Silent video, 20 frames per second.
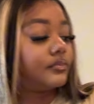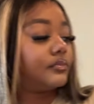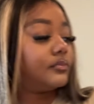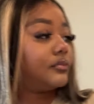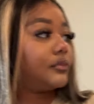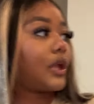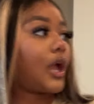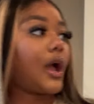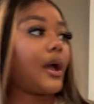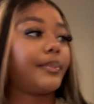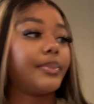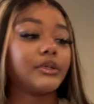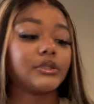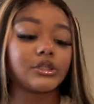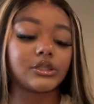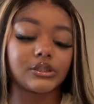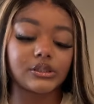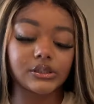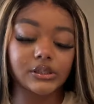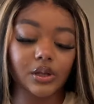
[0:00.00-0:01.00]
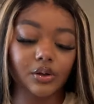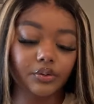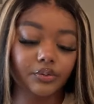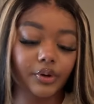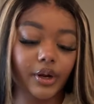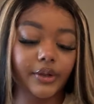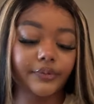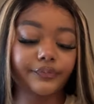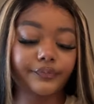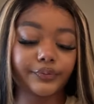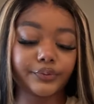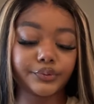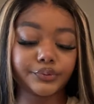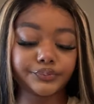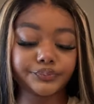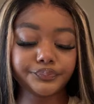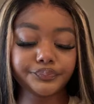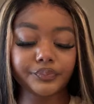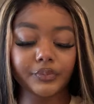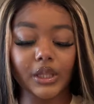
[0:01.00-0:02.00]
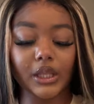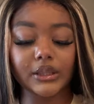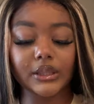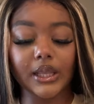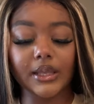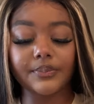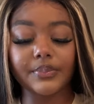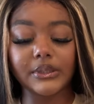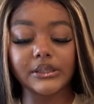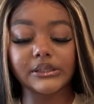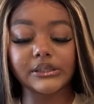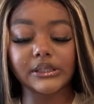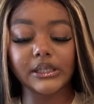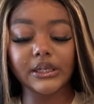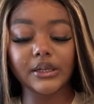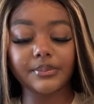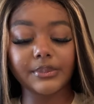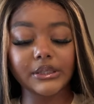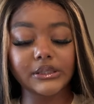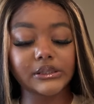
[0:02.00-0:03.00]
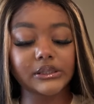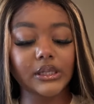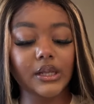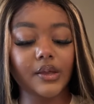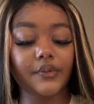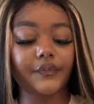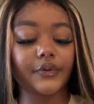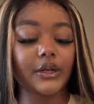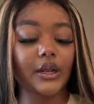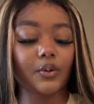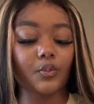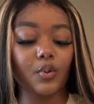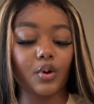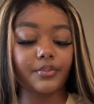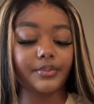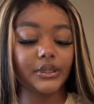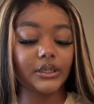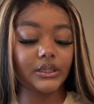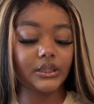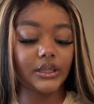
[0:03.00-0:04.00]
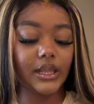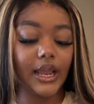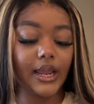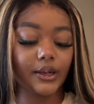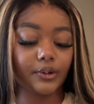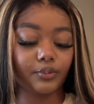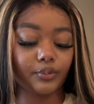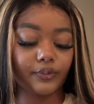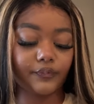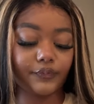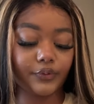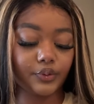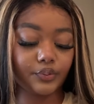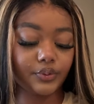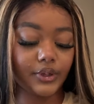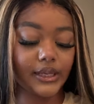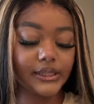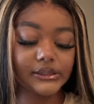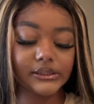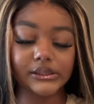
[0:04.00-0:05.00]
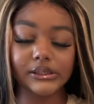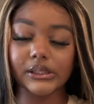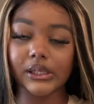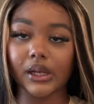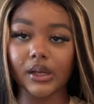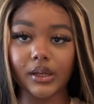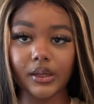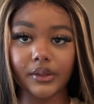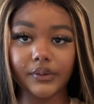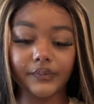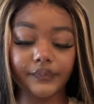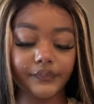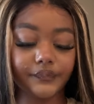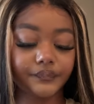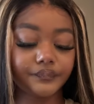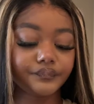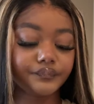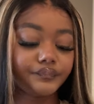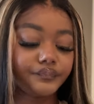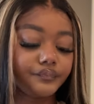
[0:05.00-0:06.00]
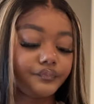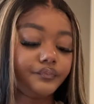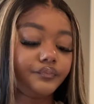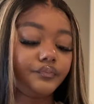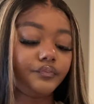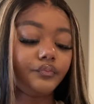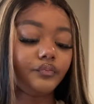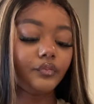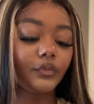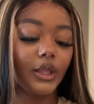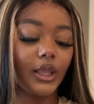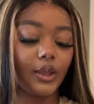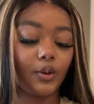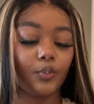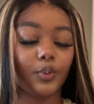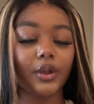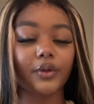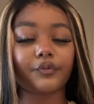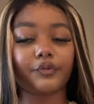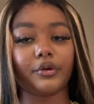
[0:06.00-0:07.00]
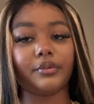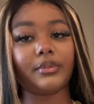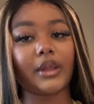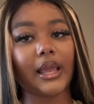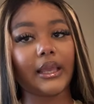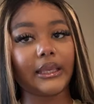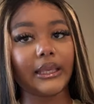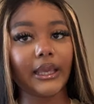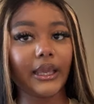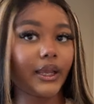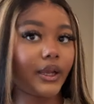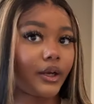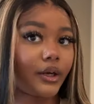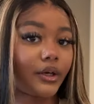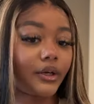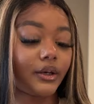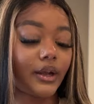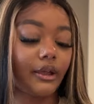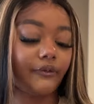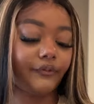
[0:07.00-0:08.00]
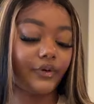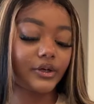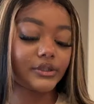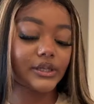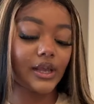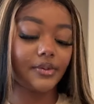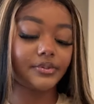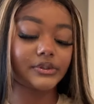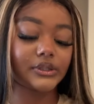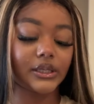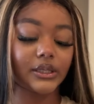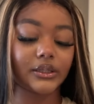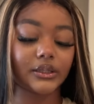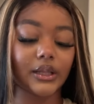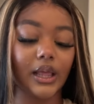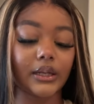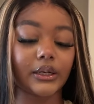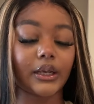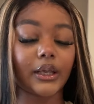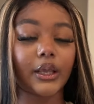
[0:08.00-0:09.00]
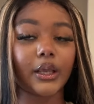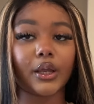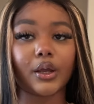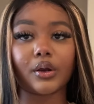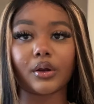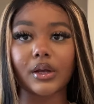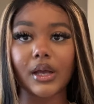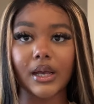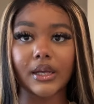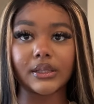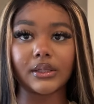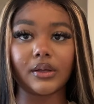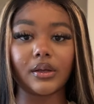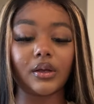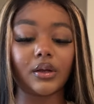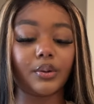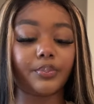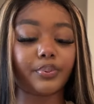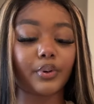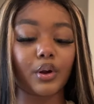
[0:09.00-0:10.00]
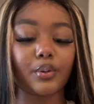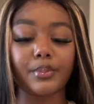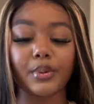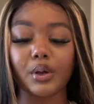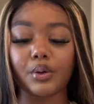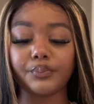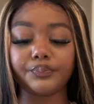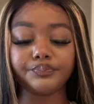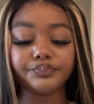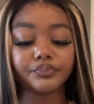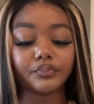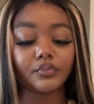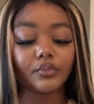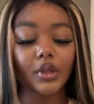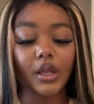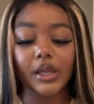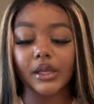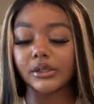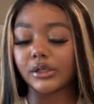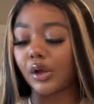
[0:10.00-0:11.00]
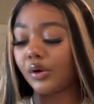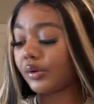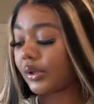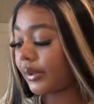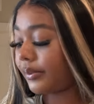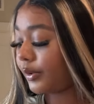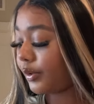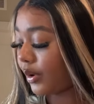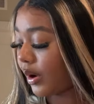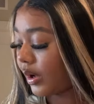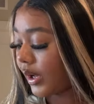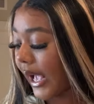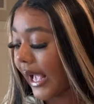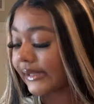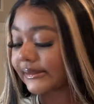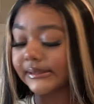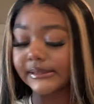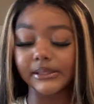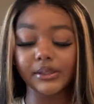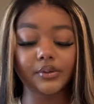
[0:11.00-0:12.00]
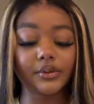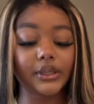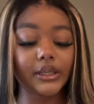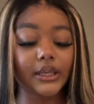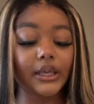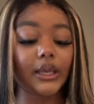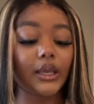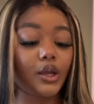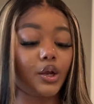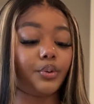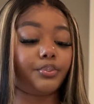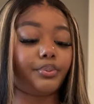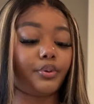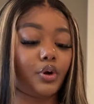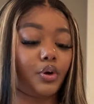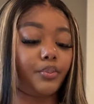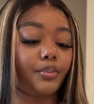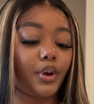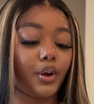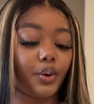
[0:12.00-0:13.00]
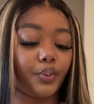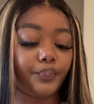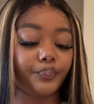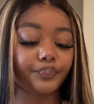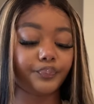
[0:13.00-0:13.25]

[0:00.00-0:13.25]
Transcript: Y'all, I've been just so grateful that they be sending me stuff and they want me to like review their stuff. It went from like hair. At first I was getting a lot of hair uh, promo. And don't get me wrong, I still get hair promo.